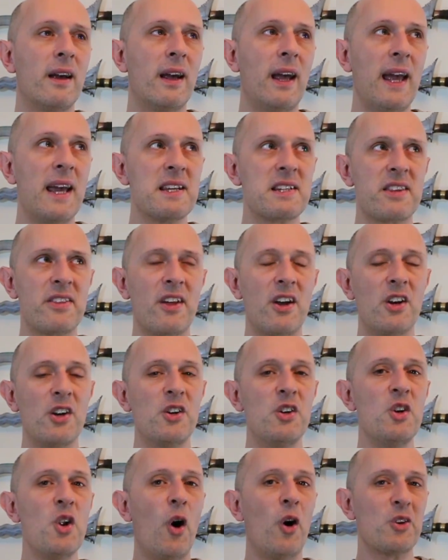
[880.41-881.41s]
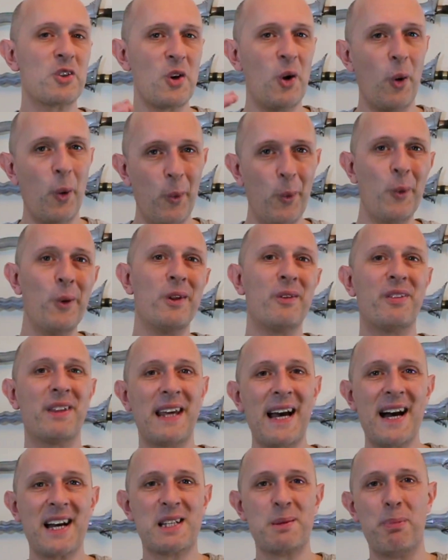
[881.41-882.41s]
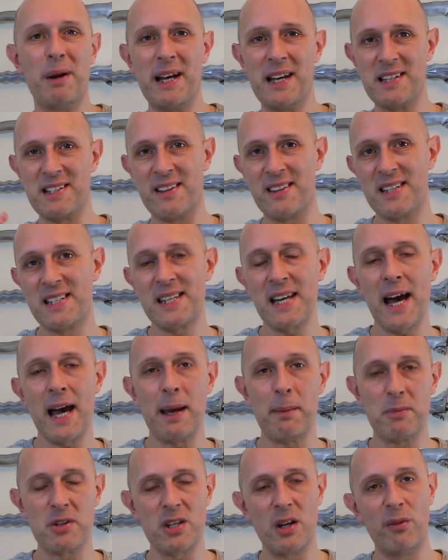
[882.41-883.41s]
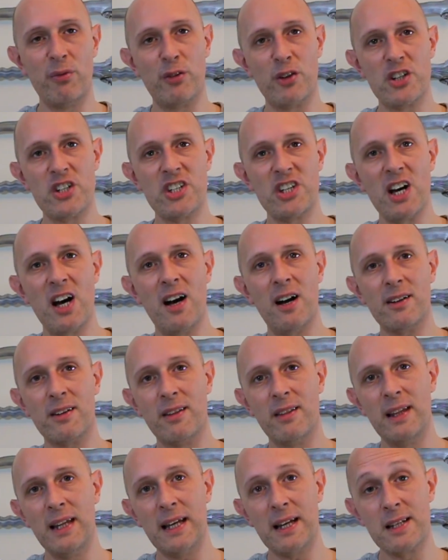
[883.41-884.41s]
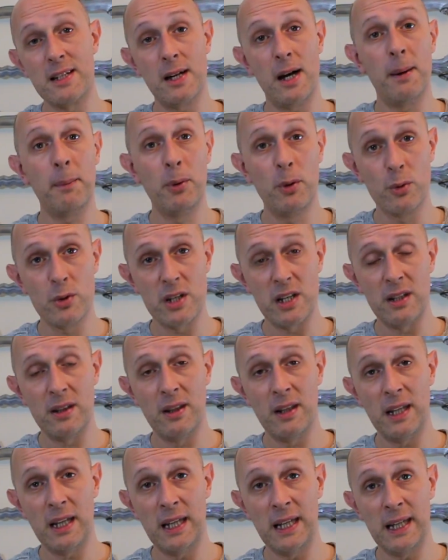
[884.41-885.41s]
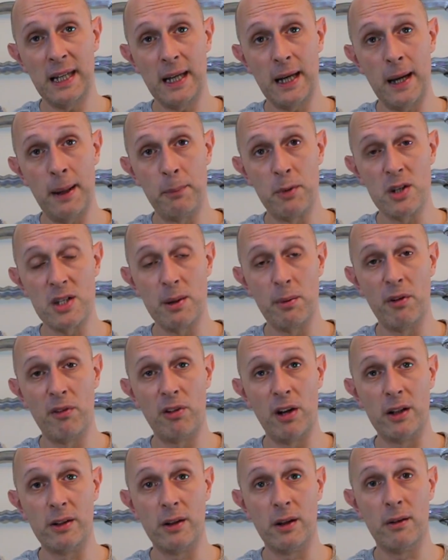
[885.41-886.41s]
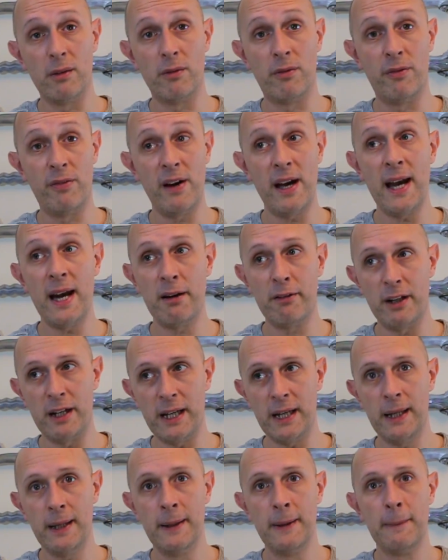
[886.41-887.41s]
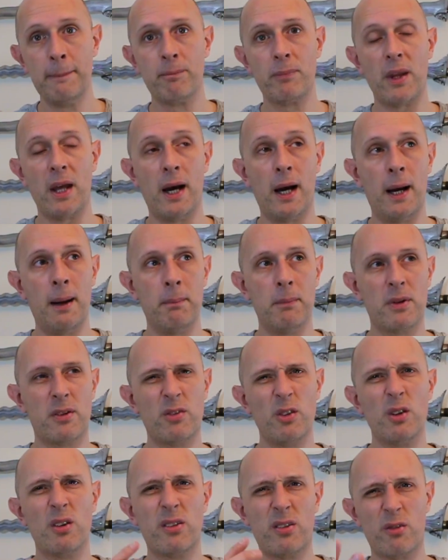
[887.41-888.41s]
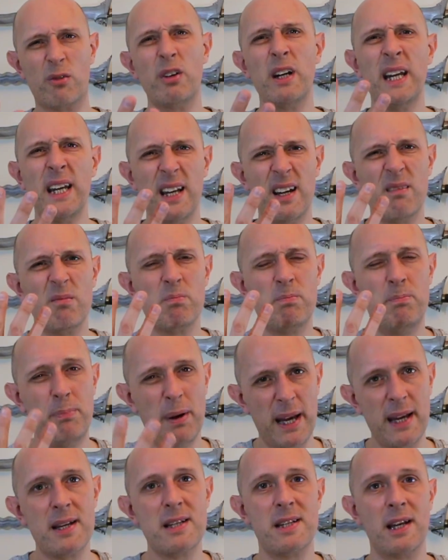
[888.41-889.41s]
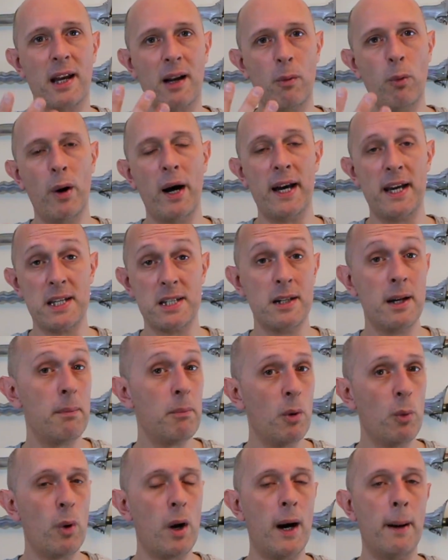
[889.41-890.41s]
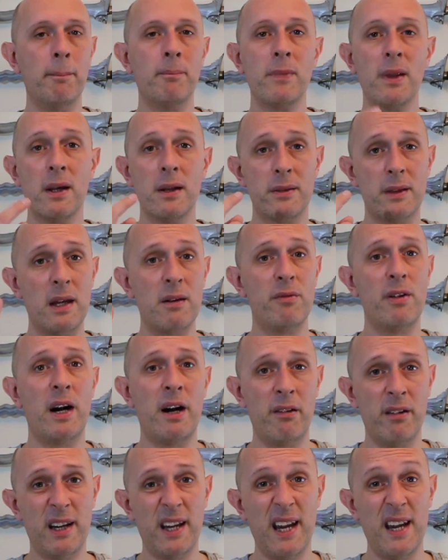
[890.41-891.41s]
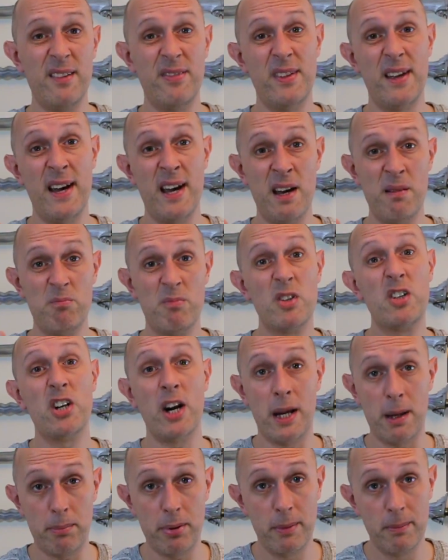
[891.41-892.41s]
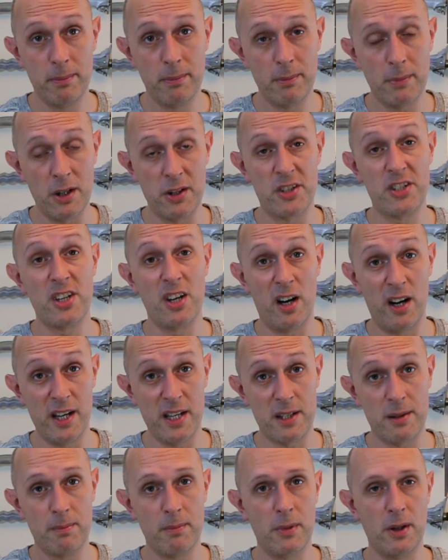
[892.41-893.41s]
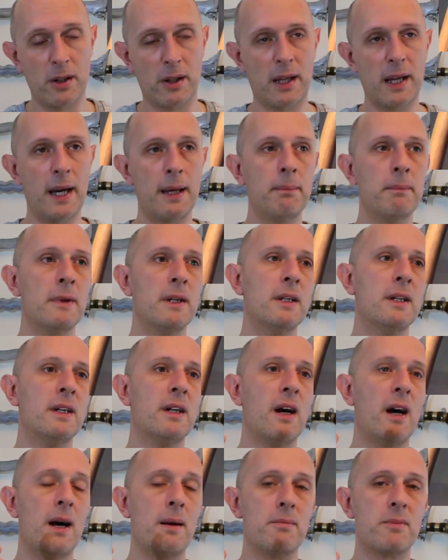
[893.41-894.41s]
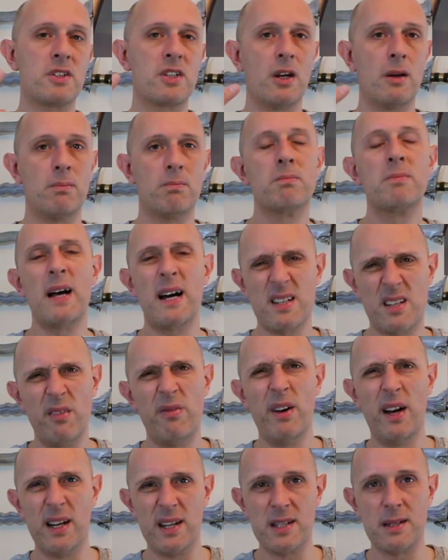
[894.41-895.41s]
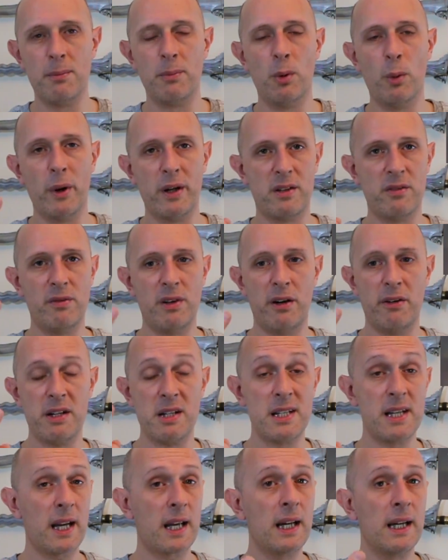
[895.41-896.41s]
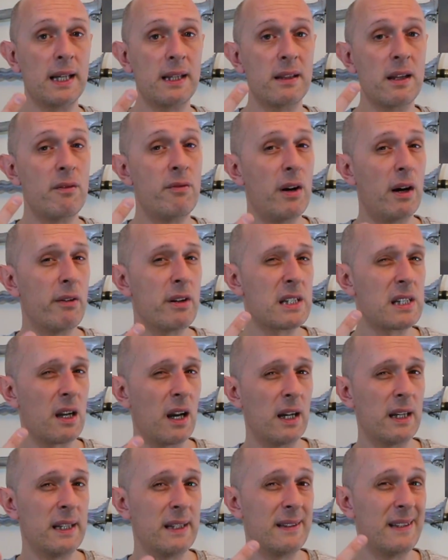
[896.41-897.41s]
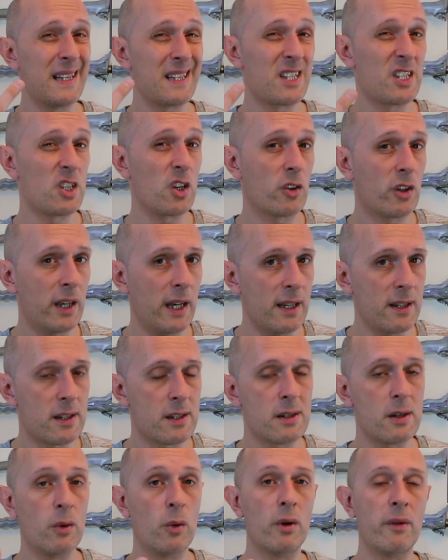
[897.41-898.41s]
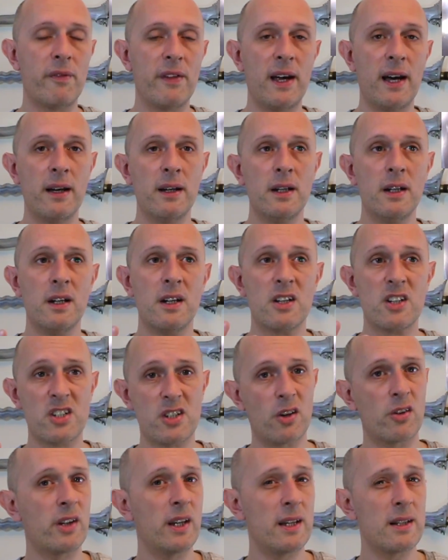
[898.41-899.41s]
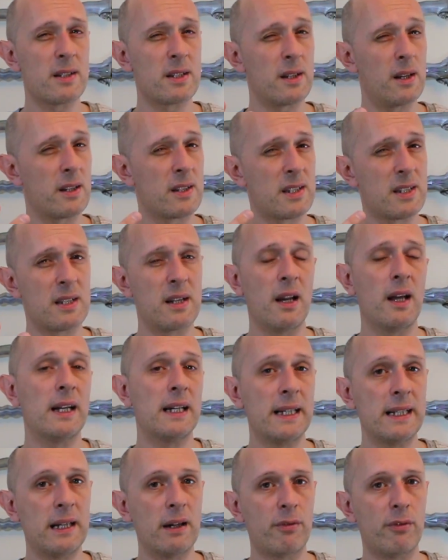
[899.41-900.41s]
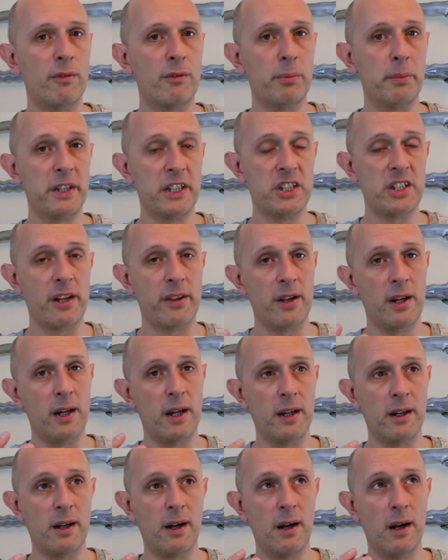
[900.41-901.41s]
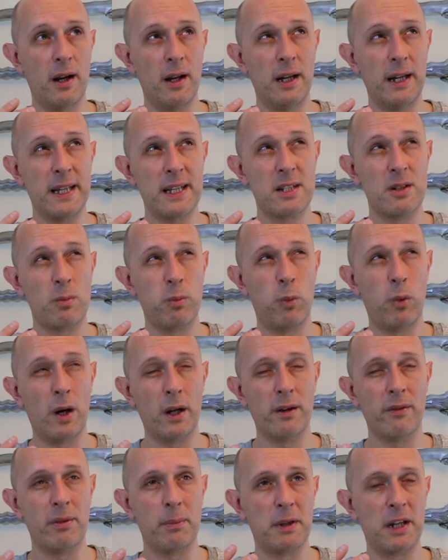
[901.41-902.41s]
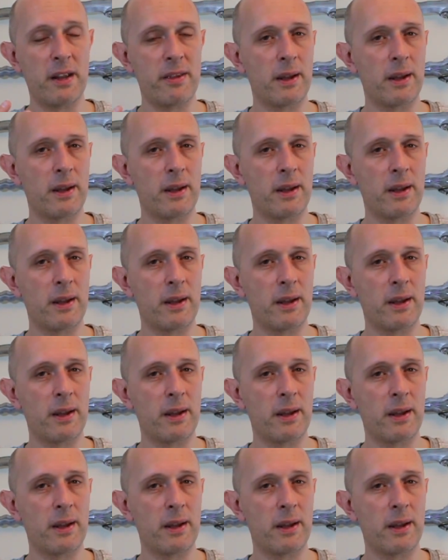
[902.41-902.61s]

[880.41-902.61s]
is that not all of the axe blades are the same. So for a start, the examples in the uh, Museum of London vary um, through three basic ways. Number one, they vary in their shape and size okay um, so that's a fairly simple way to vary secondly they vary slightly in their sockets all of their sockets are slightly different from each other and at least one of them and I